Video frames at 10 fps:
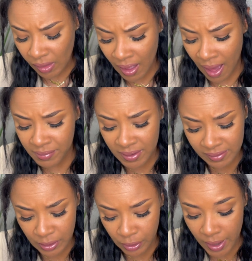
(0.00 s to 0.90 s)

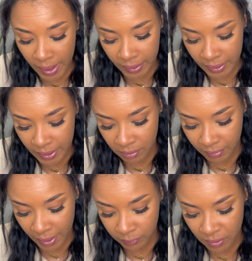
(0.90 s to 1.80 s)
obviously you're not going to get it
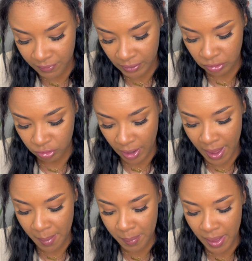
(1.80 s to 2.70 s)
right on the first
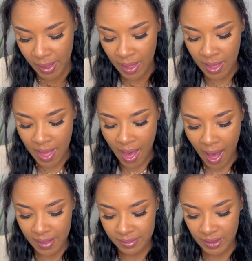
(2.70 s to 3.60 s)
try, but
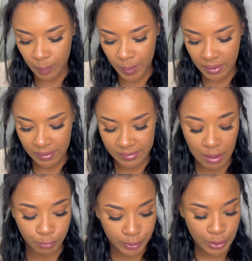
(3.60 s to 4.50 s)
I think because I
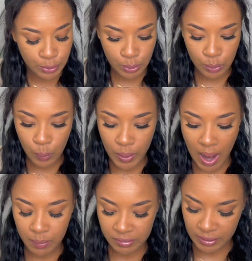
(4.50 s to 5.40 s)
really knew what I
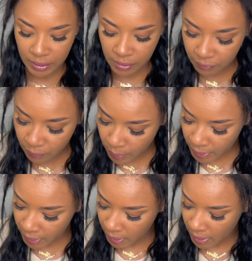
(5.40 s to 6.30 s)
was looking for,
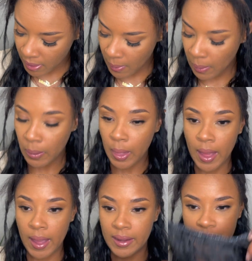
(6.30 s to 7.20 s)

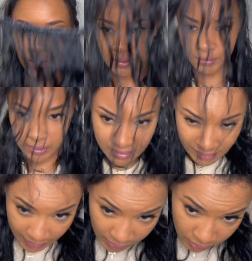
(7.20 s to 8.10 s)
it didn't really
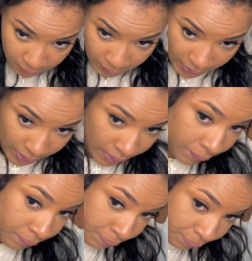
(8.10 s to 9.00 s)
take me
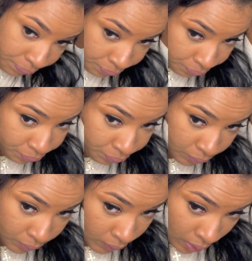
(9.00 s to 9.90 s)

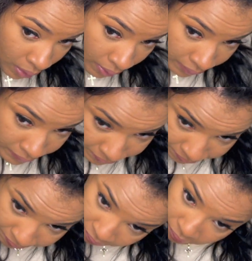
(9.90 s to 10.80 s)
um
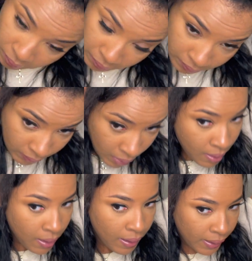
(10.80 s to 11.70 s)

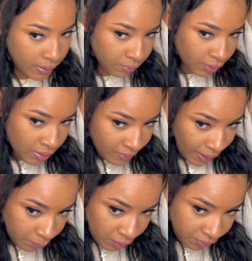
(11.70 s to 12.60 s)
it didn't really
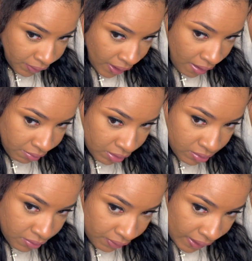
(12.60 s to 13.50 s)
take me forever
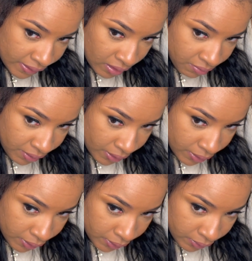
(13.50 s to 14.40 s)
to find a vendor.